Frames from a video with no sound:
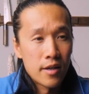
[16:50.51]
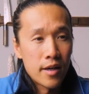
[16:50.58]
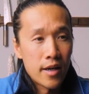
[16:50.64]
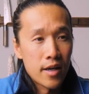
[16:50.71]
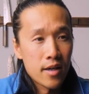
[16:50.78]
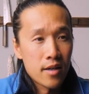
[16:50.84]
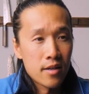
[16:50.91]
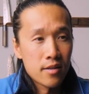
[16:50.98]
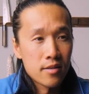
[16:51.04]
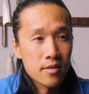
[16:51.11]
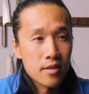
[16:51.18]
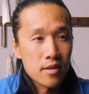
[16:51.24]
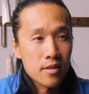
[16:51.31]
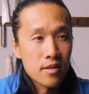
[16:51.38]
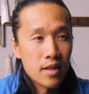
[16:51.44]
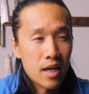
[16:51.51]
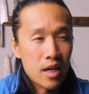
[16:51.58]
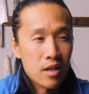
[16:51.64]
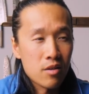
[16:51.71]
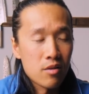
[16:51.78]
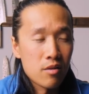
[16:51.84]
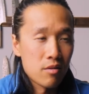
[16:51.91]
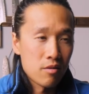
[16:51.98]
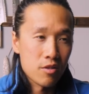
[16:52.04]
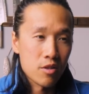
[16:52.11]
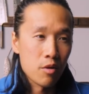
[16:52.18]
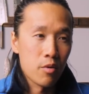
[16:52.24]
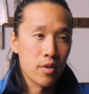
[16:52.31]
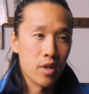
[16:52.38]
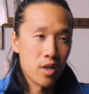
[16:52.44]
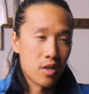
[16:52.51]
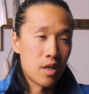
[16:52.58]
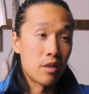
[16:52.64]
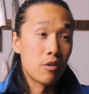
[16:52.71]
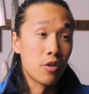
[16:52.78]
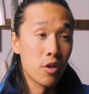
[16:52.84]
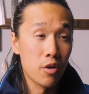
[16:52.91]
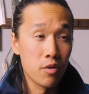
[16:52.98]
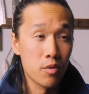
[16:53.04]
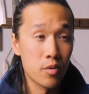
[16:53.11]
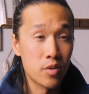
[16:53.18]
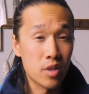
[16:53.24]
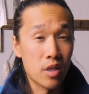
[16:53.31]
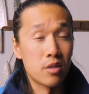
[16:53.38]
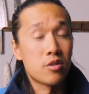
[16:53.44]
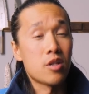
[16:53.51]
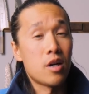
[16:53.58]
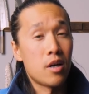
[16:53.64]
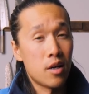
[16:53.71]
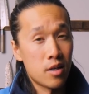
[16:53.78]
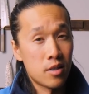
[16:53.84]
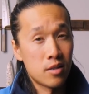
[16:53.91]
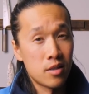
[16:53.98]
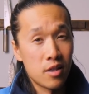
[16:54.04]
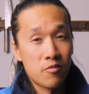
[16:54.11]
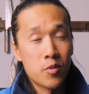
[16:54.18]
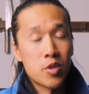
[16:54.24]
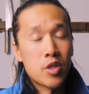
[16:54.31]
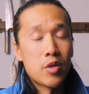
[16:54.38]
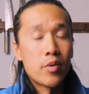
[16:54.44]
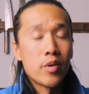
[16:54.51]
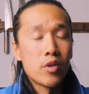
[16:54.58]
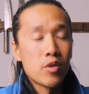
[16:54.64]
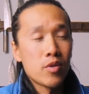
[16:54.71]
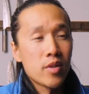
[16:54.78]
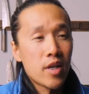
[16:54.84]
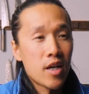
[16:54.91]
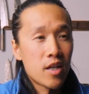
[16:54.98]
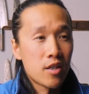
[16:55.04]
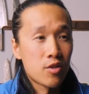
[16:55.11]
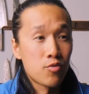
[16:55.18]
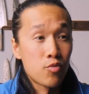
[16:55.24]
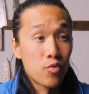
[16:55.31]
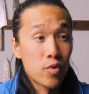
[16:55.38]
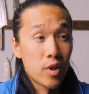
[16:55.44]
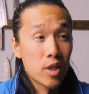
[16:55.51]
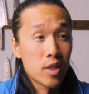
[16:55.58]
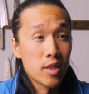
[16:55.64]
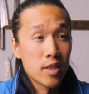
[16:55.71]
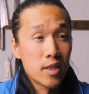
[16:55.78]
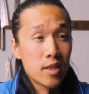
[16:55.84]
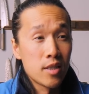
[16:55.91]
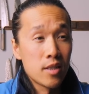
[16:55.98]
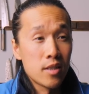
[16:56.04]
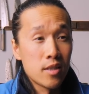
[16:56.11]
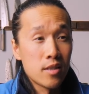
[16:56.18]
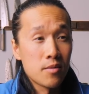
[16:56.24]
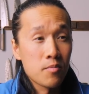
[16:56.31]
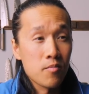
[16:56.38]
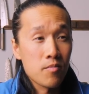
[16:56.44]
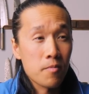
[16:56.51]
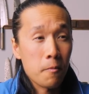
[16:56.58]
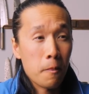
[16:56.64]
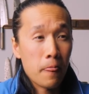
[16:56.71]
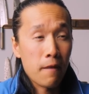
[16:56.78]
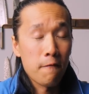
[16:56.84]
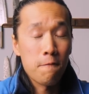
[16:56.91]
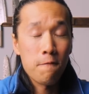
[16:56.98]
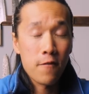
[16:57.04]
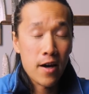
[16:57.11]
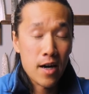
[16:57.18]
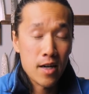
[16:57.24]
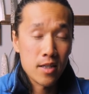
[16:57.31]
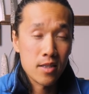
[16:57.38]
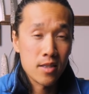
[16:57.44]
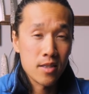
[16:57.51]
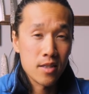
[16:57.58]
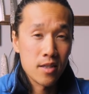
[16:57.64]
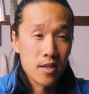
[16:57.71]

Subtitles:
and that stone there, it loads a ton of material and it's really fast